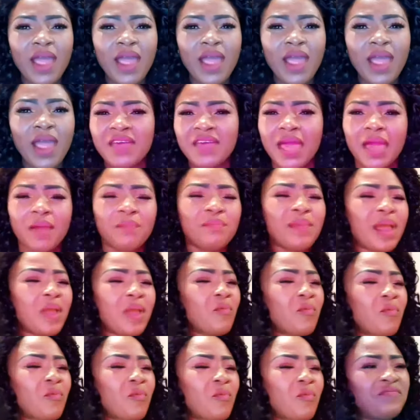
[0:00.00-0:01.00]
wife
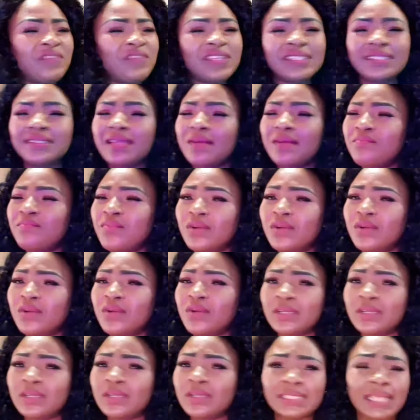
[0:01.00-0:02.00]
is the most
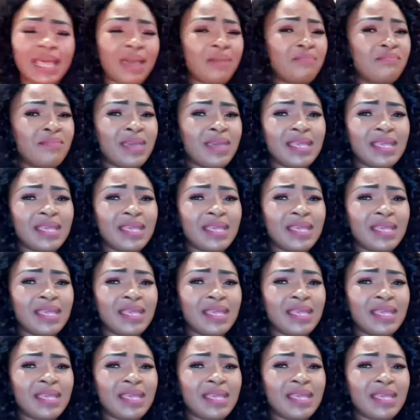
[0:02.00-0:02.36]
amazing woman.